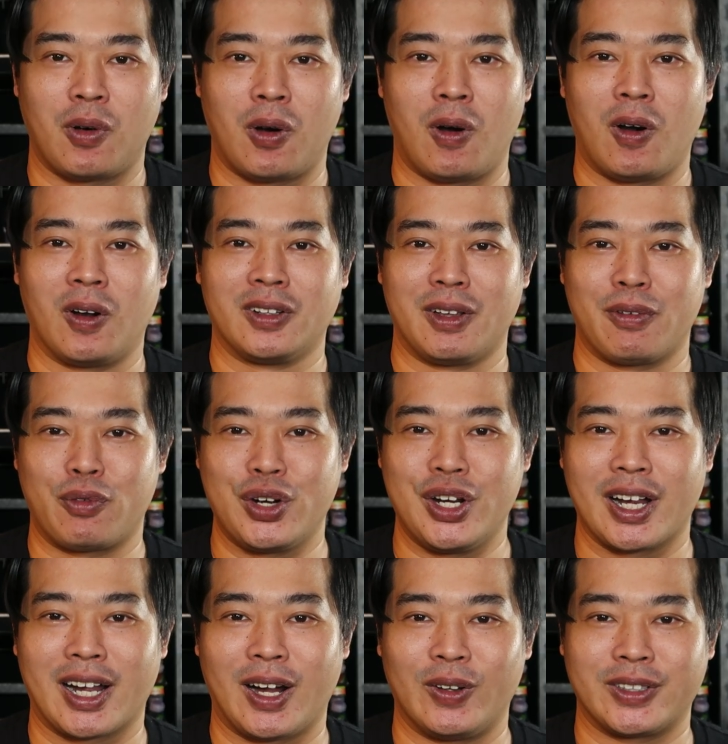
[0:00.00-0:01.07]
for the
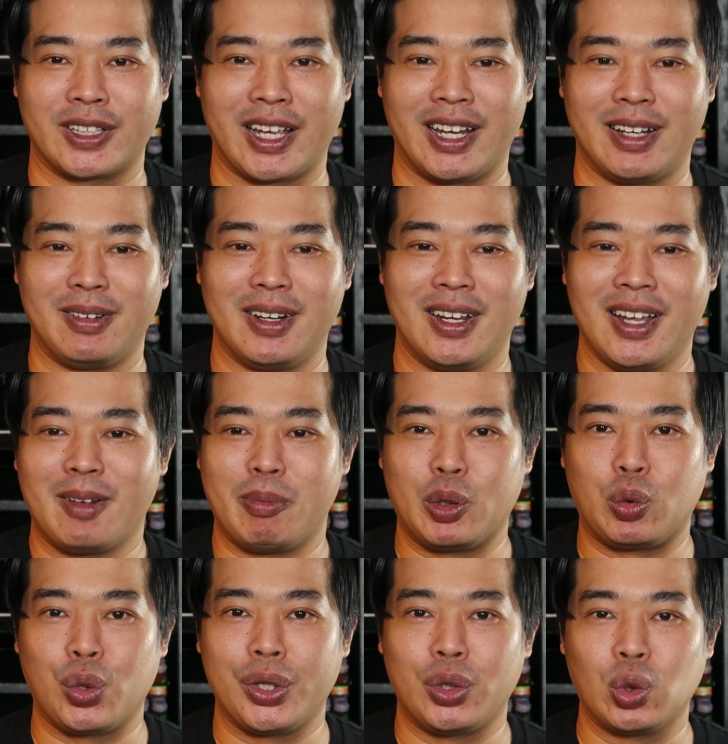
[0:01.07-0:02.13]
free accounts and
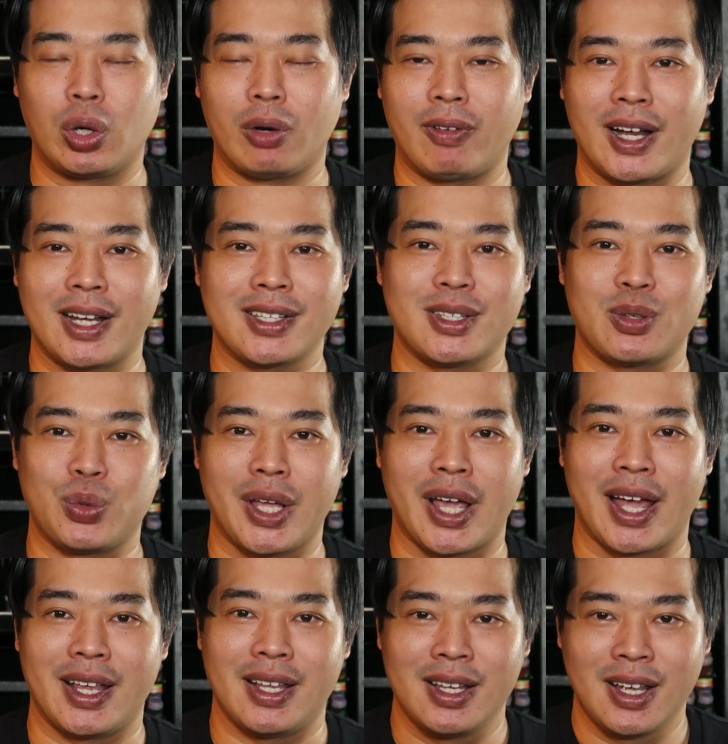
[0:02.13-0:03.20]
between two of us, we
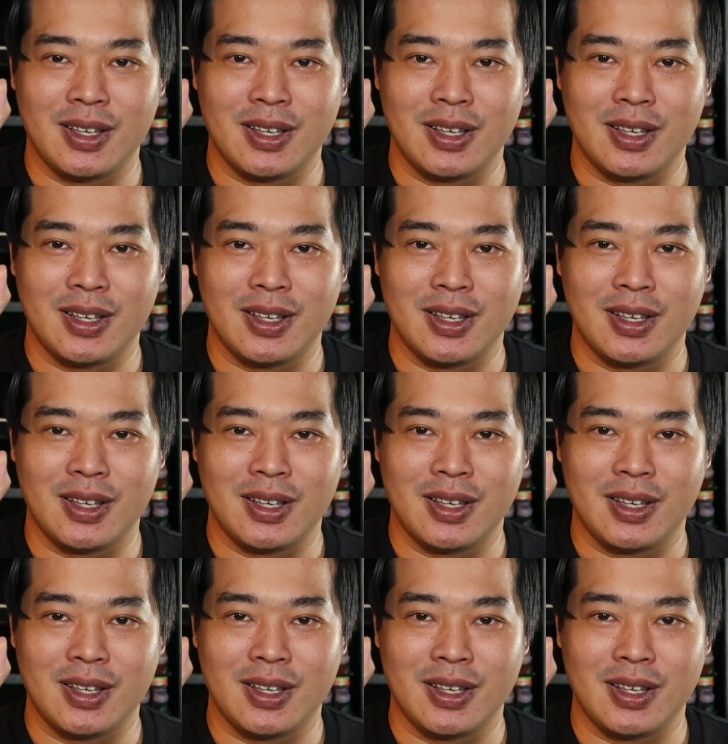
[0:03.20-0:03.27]
had